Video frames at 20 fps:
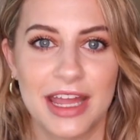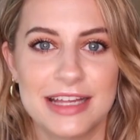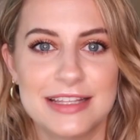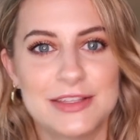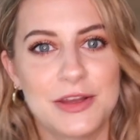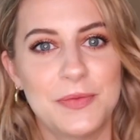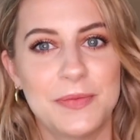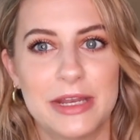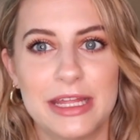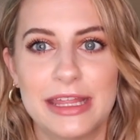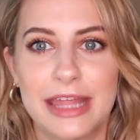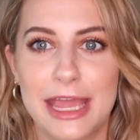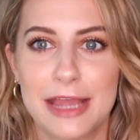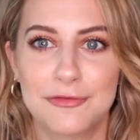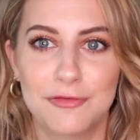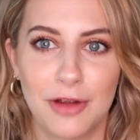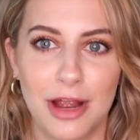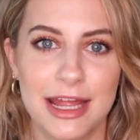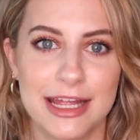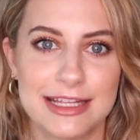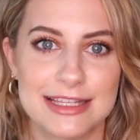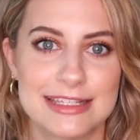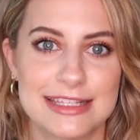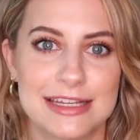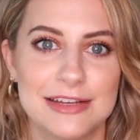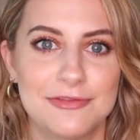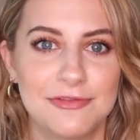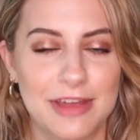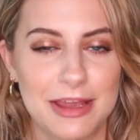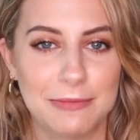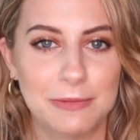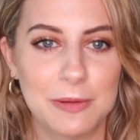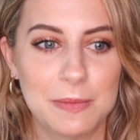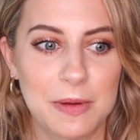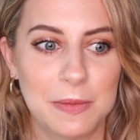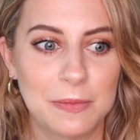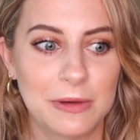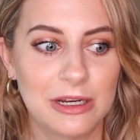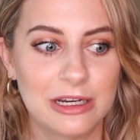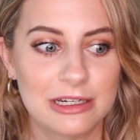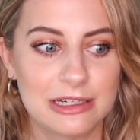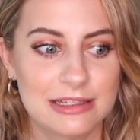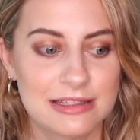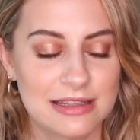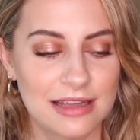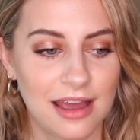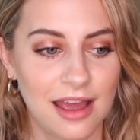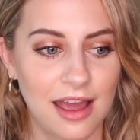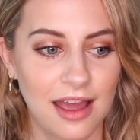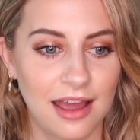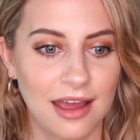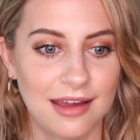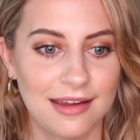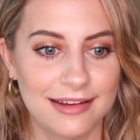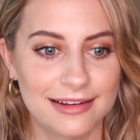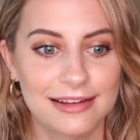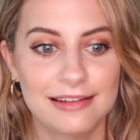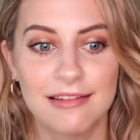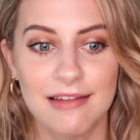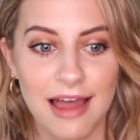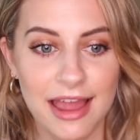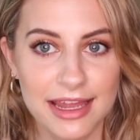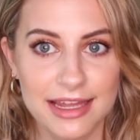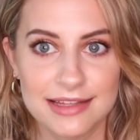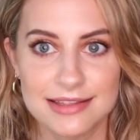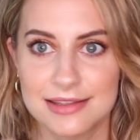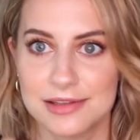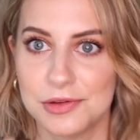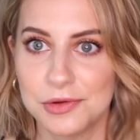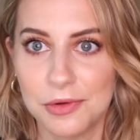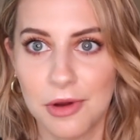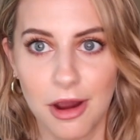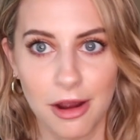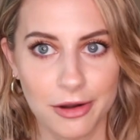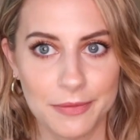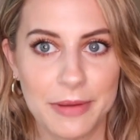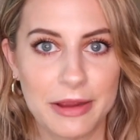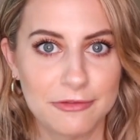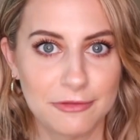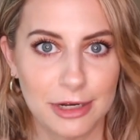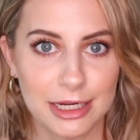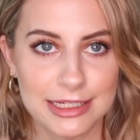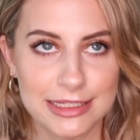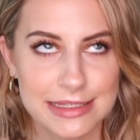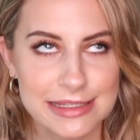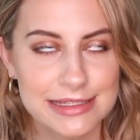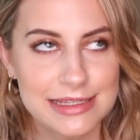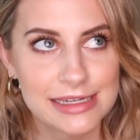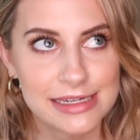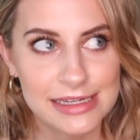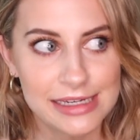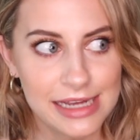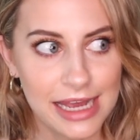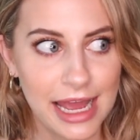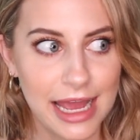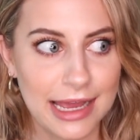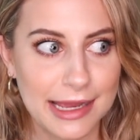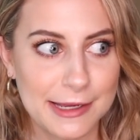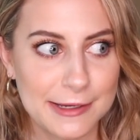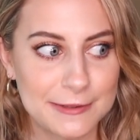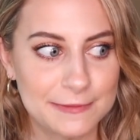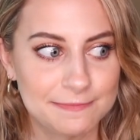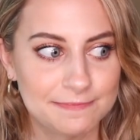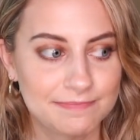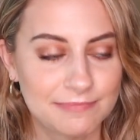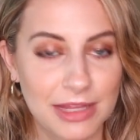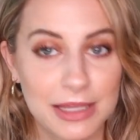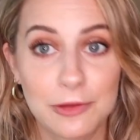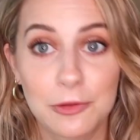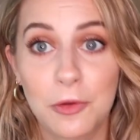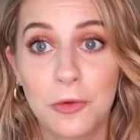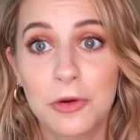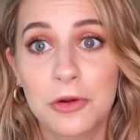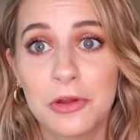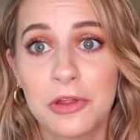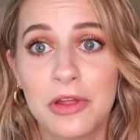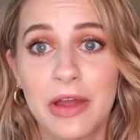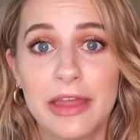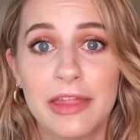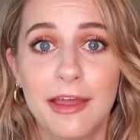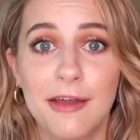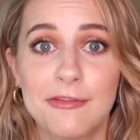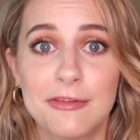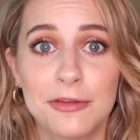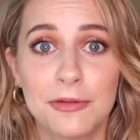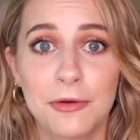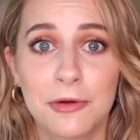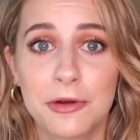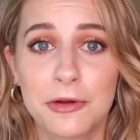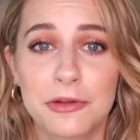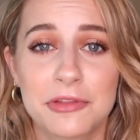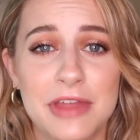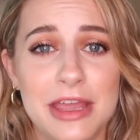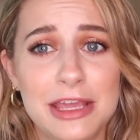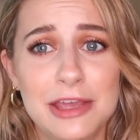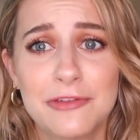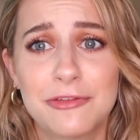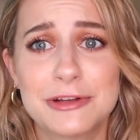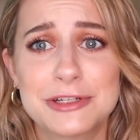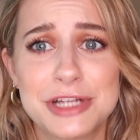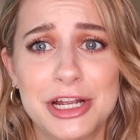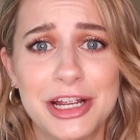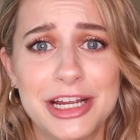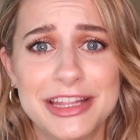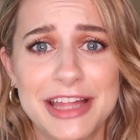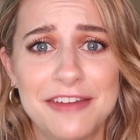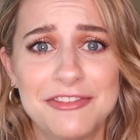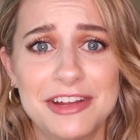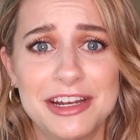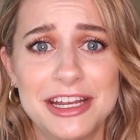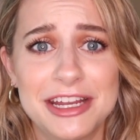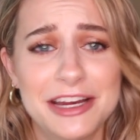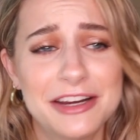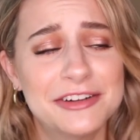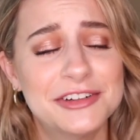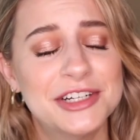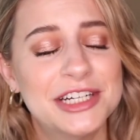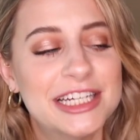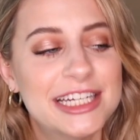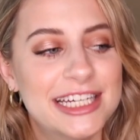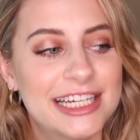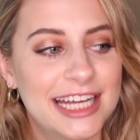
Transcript: I had so many like friends and family members and clients who are my friends, like Laurel. I love you, Laurel. Thank you for sharing that video.